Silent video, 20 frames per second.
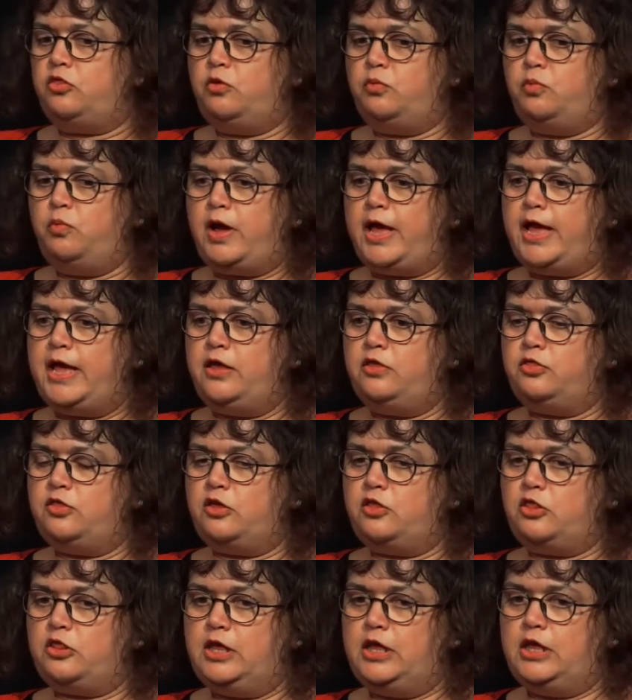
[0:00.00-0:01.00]
the way
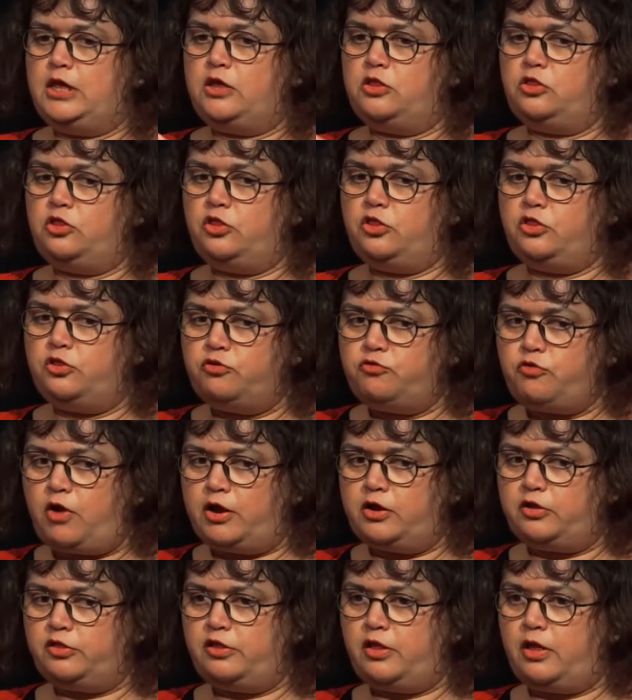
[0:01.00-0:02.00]
that she
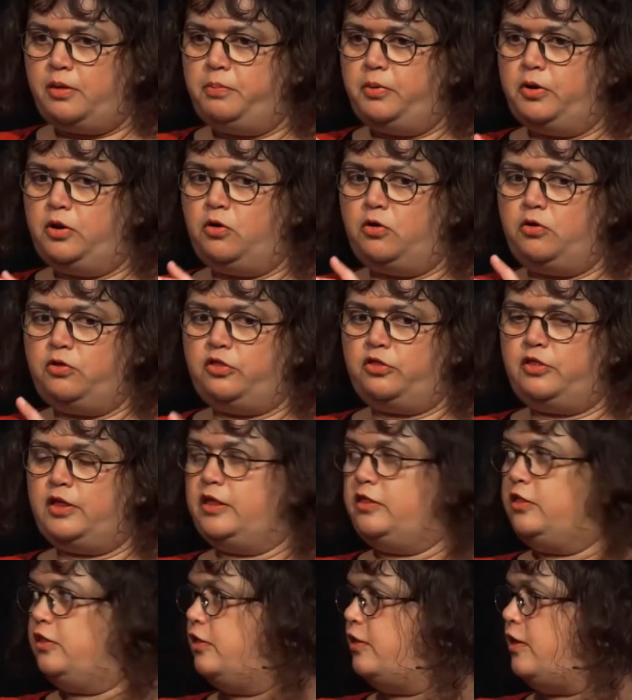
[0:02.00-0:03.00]
constructs her plots
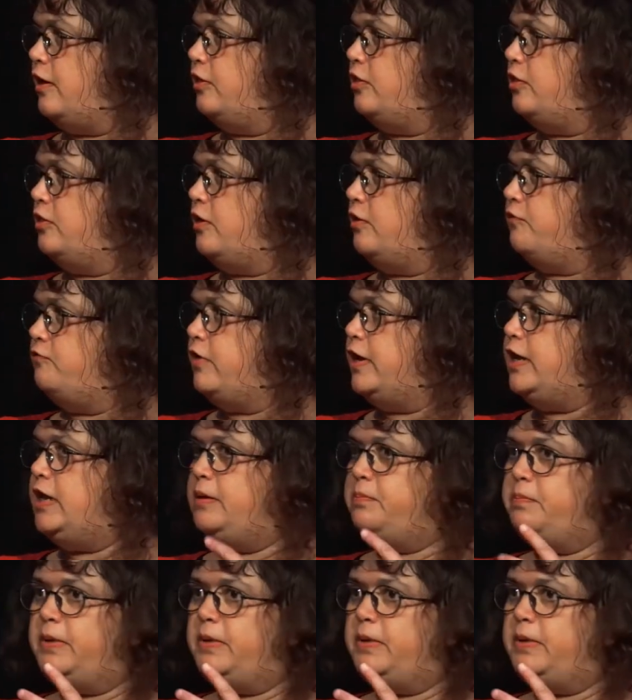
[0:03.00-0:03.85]
in such a really